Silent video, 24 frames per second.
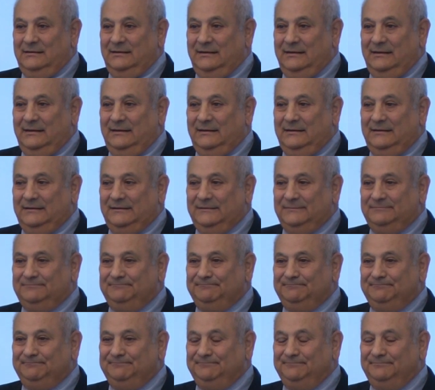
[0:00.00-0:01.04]

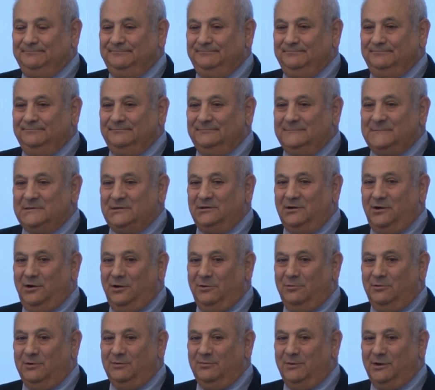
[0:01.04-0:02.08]
it's a
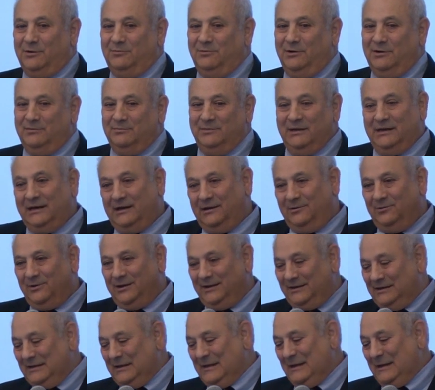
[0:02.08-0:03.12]
logarithmic one, but anyway,